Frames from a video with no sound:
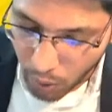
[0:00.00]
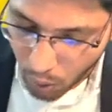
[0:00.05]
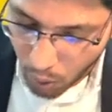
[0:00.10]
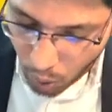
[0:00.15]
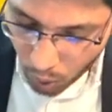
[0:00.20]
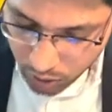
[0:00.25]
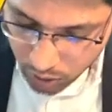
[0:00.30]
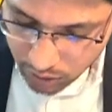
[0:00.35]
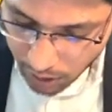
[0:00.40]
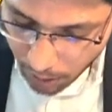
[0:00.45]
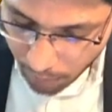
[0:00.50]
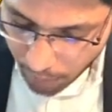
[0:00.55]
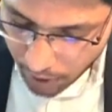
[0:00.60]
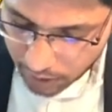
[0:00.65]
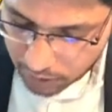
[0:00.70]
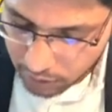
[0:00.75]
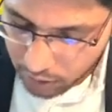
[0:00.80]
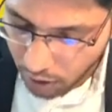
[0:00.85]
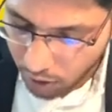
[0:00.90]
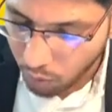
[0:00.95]
No
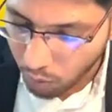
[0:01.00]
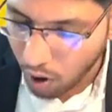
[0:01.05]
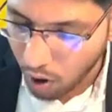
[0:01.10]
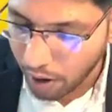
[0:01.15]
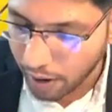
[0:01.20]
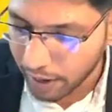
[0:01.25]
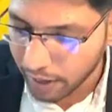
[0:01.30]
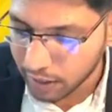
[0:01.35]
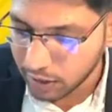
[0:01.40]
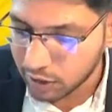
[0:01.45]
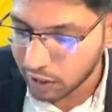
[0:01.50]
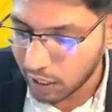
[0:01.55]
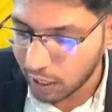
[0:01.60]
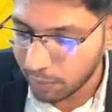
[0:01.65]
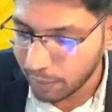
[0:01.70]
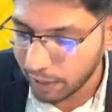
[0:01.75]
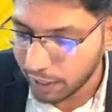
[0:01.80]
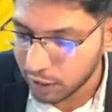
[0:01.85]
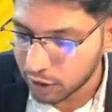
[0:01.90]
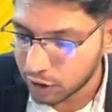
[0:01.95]
summons or warrant shall be